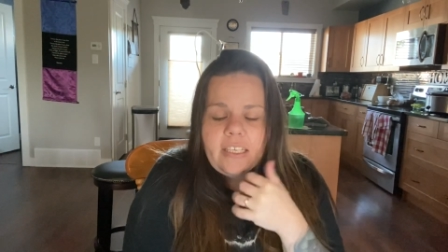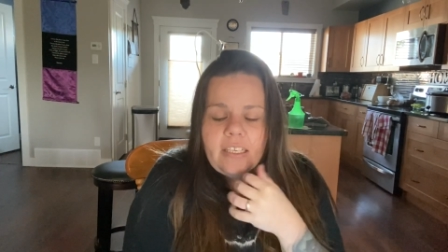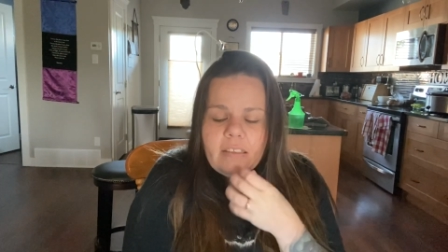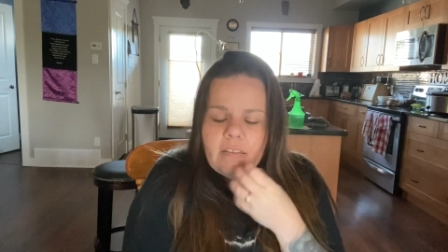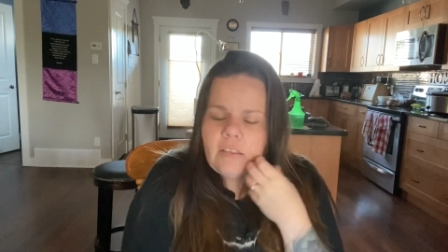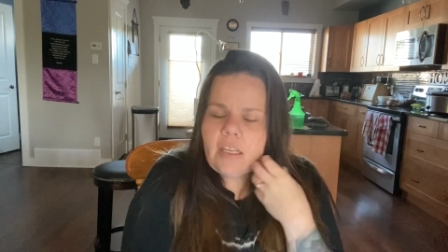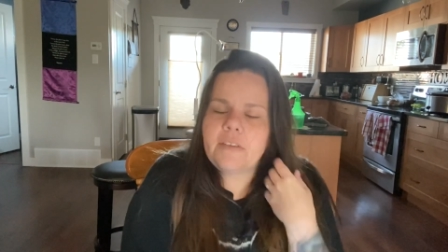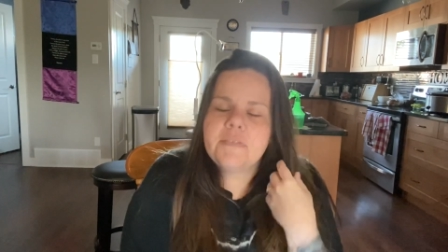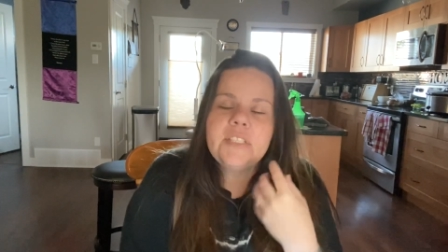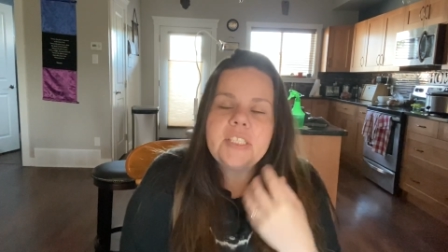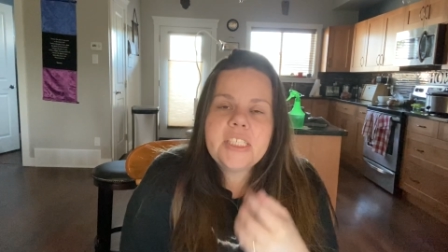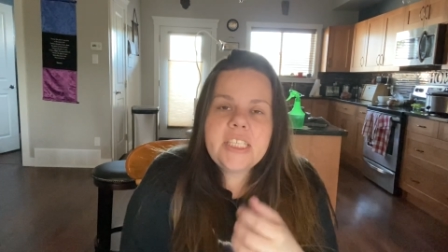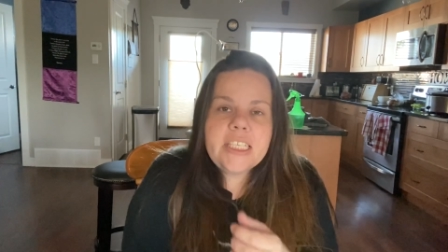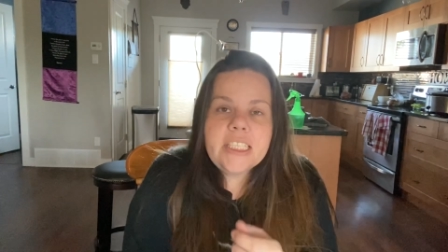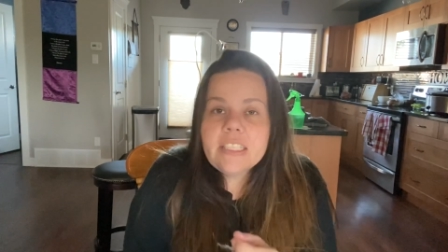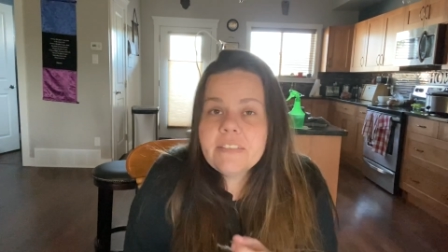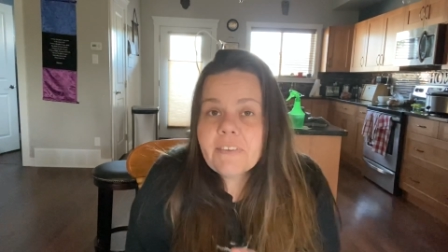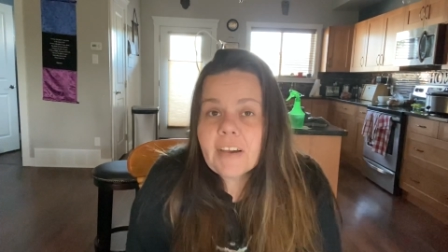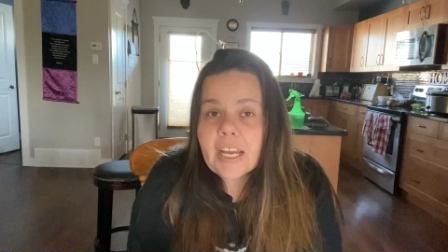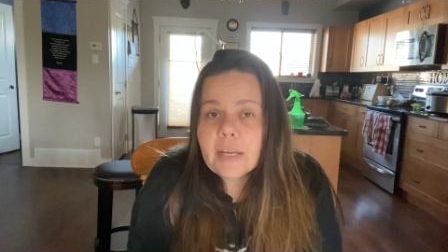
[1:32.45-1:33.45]
Love seeing
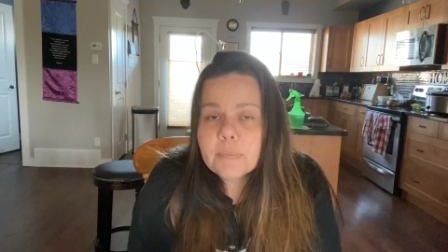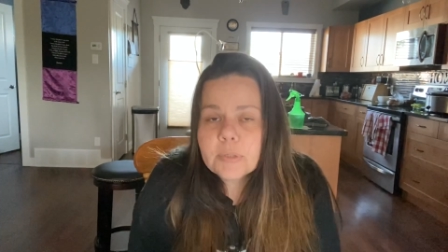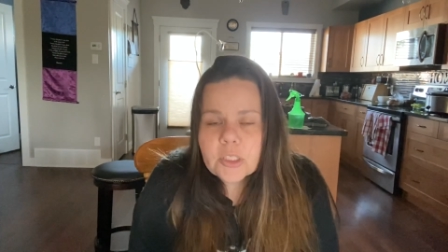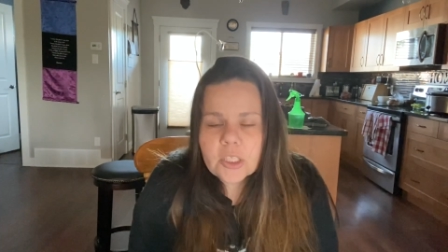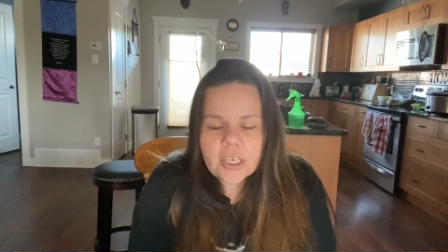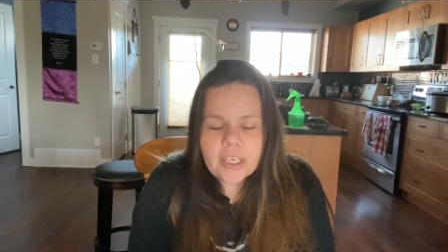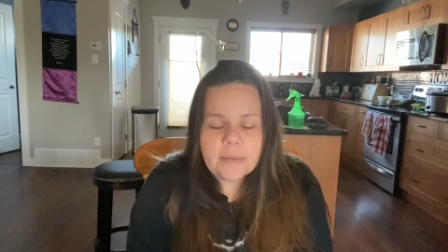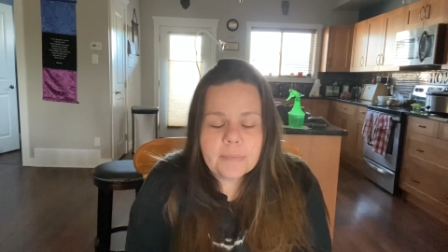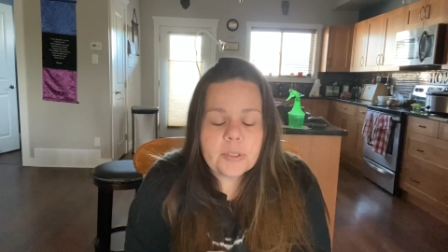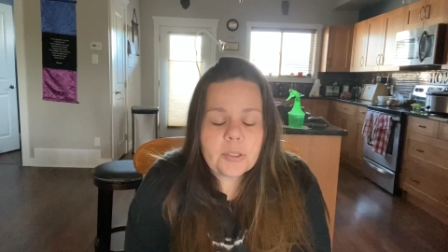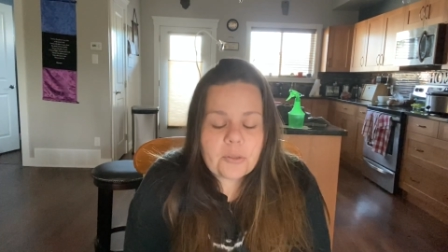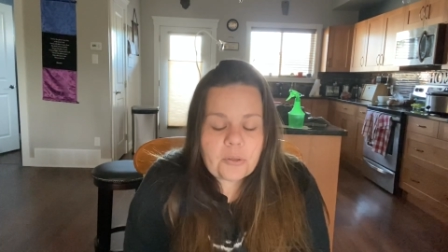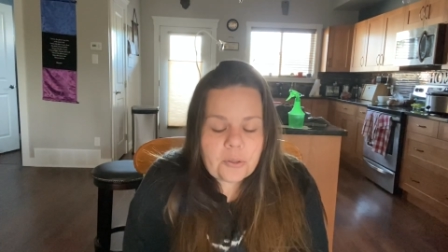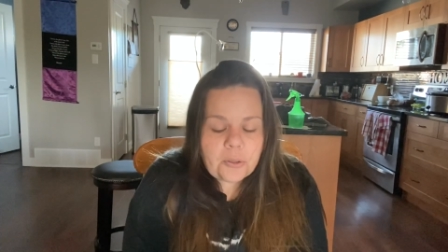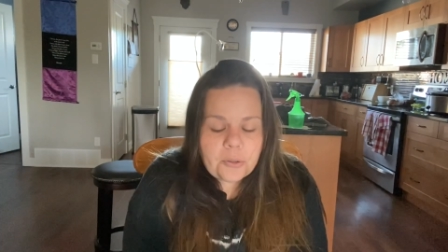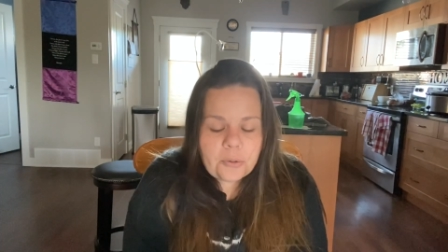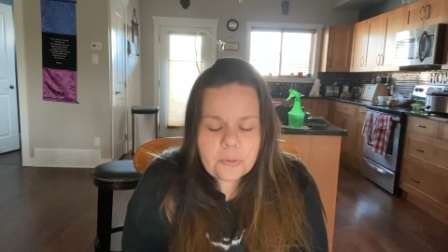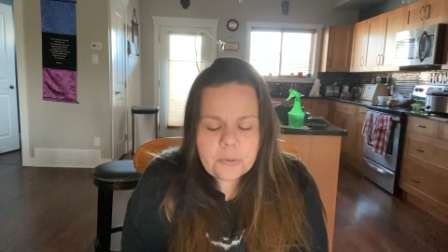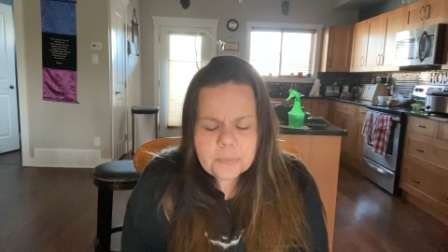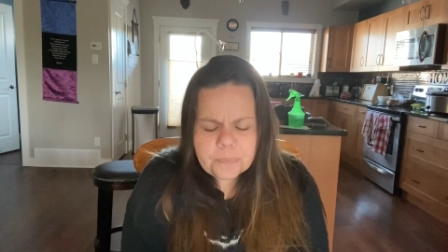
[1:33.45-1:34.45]
the Vibe Tribe
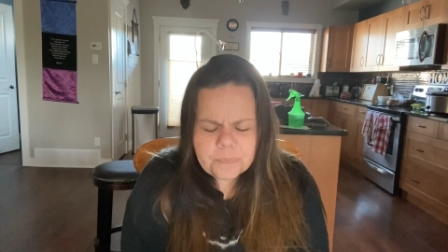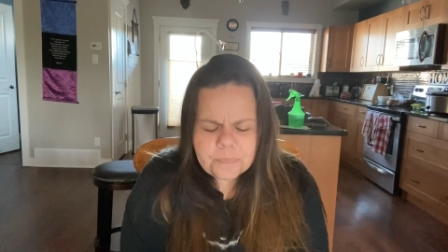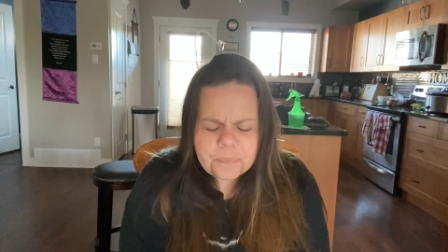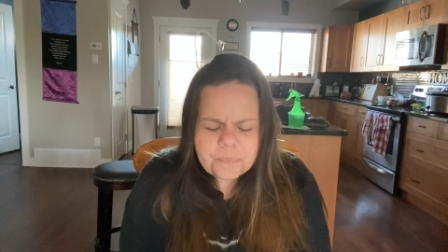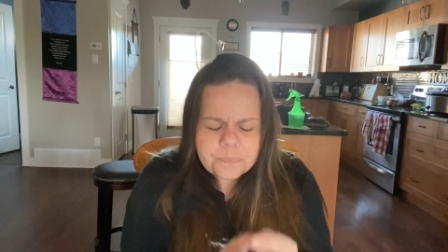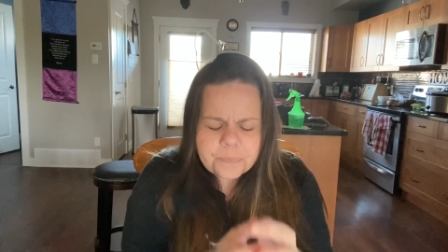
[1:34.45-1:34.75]
grow.